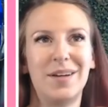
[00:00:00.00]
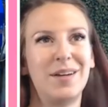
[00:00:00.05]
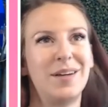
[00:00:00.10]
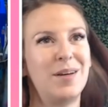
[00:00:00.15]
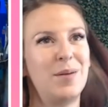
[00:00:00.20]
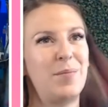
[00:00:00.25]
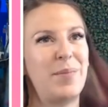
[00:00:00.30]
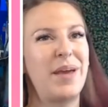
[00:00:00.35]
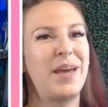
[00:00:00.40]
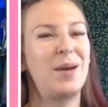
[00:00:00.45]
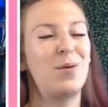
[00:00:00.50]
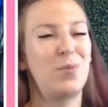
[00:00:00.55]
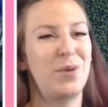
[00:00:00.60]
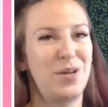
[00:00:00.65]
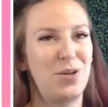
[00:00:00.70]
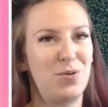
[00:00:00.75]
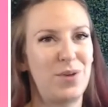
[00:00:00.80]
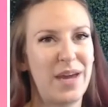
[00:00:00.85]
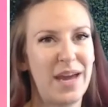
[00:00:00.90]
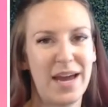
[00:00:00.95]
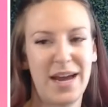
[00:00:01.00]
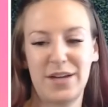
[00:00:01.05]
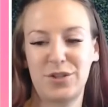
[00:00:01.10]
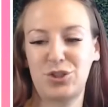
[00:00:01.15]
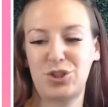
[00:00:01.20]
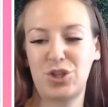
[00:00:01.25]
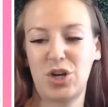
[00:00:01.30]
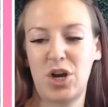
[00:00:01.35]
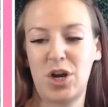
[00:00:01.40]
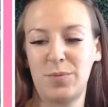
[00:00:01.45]
pay what you can
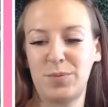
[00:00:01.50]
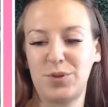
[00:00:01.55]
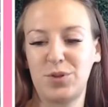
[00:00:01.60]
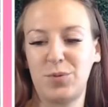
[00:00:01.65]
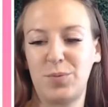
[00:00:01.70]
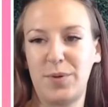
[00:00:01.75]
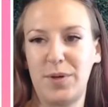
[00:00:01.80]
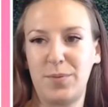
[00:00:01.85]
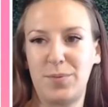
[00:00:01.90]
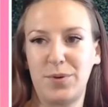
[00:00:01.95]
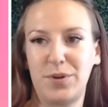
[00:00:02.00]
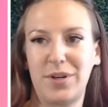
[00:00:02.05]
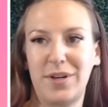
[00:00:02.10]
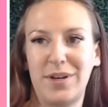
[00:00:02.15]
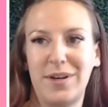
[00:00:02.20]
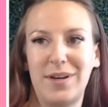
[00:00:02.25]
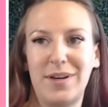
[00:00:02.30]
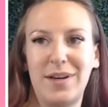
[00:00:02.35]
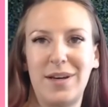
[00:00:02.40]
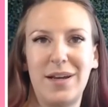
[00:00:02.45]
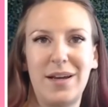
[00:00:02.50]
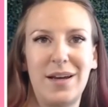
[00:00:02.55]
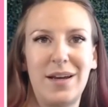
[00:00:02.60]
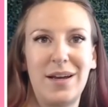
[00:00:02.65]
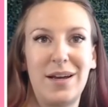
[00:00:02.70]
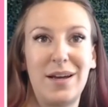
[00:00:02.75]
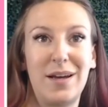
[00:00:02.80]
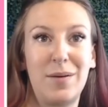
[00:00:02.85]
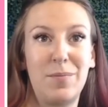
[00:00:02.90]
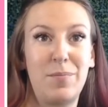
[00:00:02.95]
shop, so people can
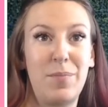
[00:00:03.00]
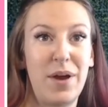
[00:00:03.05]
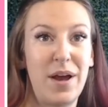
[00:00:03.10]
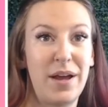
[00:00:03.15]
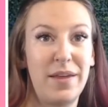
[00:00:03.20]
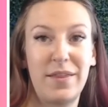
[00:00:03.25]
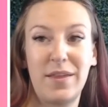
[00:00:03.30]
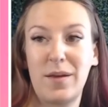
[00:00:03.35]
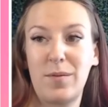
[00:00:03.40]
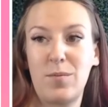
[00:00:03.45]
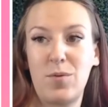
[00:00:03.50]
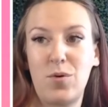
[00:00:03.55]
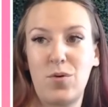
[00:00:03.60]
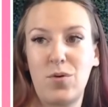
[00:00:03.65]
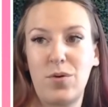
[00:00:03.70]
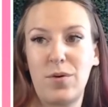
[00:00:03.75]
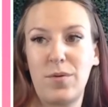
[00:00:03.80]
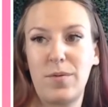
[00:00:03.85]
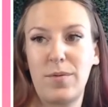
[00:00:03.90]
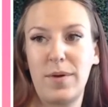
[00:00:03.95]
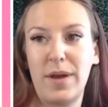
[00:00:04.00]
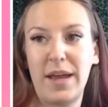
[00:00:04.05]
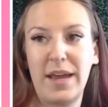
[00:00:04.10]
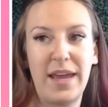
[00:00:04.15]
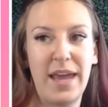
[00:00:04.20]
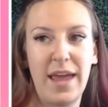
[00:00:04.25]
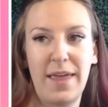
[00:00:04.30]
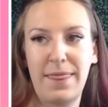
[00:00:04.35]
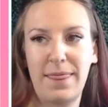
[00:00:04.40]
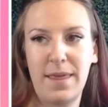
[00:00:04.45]
buy them or
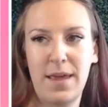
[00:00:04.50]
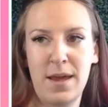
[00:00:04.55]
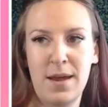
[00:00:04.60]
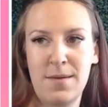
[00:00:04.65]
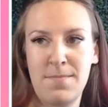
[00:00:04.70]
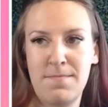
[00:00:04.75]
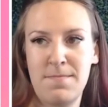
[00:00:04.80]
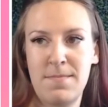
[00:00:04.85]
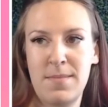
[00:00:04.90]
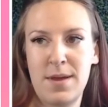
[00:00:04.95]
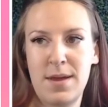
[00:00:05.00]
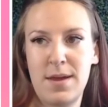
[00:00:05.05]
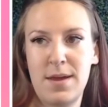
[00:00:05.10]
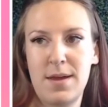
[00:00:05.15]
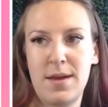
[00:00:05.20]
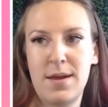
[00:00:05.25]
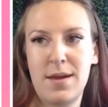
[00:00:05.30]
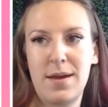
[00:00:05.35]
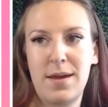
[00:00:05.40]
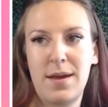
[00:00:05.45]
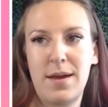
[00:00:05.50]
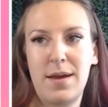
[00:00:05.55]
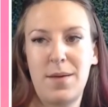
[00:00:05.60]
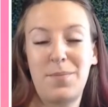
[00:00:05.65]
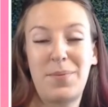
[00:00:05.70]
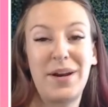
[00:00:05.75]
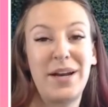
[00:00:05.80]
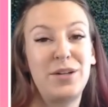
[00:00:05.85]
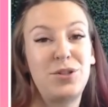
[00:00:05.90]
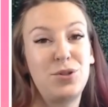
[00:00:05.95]
get them.
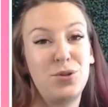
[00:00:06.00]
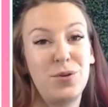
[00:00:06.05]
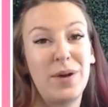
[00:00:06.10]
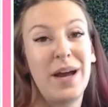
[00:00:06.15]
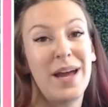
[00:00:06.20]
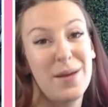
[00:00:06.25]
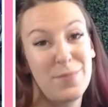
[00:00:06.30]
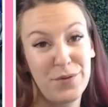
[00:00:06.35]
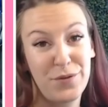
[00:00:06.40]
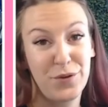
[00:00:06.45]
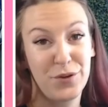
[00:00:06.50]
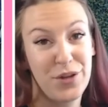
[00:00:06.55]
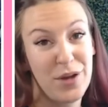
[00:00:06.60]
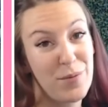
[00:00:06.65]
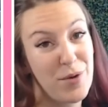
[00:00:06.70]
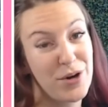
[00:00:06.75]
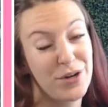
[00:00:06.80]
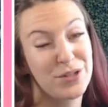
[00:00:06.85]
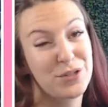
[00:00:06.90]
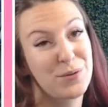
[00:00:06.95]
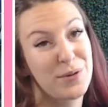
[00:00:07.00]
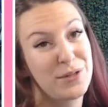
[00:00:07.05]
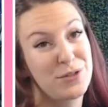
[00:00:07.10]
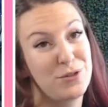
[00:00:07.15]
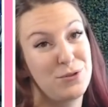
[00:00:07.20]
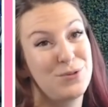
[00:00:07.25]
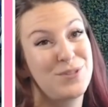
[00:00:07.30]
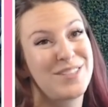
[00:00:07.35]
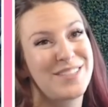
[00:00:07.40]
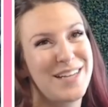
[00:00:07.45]
But I am a full-time artist, so I
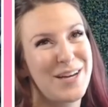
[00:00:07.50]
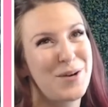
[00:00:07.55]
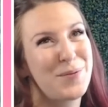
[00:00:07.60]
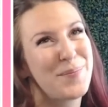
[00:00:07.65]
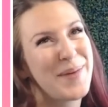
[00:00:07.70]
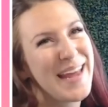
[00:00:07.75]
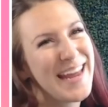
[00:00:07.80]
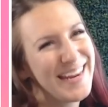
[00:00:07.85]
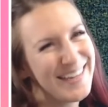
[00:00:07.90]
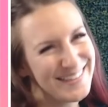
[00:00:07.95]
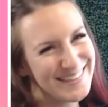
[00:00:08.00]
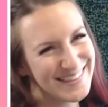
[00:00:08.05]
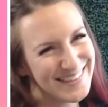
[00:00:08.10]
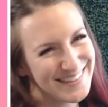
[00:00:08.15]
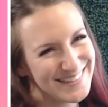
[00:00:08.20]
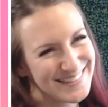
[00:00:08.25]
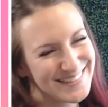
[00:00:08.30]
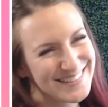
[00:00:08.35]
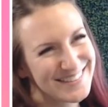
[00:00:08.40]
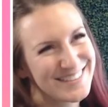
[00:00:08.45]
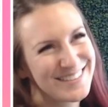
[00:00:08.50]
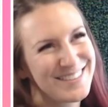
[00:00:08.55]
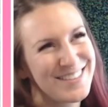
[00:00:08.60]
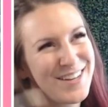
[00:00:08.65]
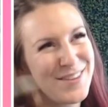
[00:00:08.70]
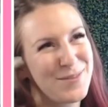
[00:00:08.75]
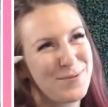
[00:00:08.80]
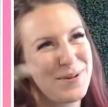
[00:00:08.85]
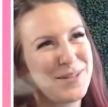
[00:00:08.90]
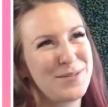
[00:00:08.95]
do sell paintings, just
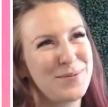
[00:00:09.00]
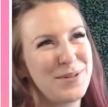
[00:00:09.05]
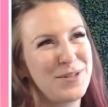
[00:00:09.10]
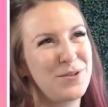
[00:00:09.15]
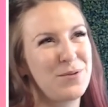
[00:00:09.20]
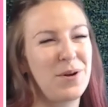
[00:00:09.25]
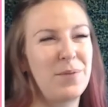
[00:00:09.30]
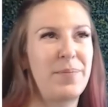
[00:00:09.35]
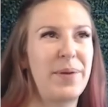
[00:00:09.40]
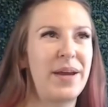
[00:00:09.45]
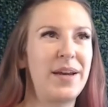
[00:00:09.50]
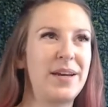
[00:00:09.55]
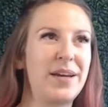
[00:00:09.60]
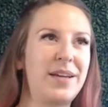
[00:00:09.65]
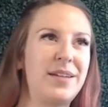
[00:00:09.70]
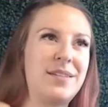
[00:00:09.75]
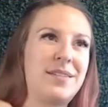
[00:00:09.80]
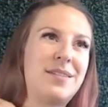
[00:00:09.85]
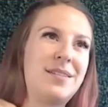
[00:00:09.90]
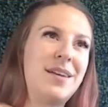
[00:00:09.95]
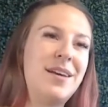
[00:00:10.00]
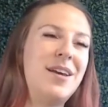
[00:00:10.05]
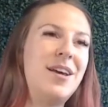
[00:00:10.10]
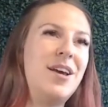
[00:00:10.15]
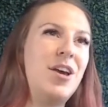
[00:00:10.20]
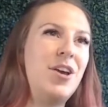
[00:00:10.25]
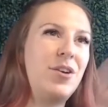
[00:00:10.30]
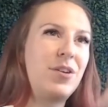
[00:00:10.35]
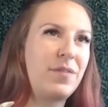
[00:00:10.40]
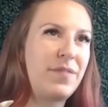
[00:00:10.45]
not the ones we do on paint nights.
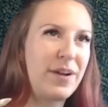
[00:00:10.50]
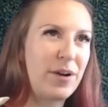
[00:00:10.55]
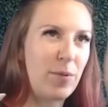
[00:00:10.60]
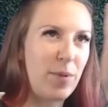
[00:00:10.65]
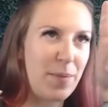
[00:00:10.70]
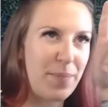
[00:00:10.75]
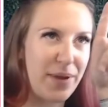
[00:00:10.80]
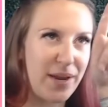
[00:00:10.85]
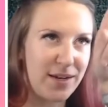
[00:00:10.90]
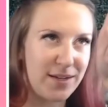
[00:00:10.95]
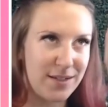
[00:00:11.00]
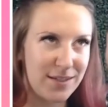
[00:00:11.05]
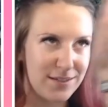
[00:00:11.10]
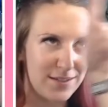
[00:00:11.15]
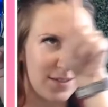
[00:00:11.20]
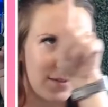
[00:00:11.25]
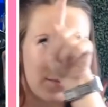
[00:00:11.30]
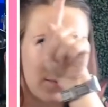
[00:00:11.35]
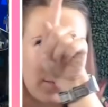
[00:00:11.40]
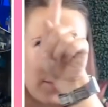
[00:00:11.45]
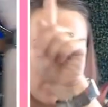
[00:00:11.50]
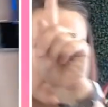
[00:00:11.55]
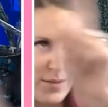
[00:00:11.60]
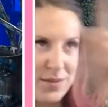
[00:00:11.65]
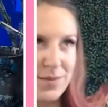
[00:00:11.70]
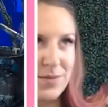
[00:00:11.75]
You can find all my paintings and where's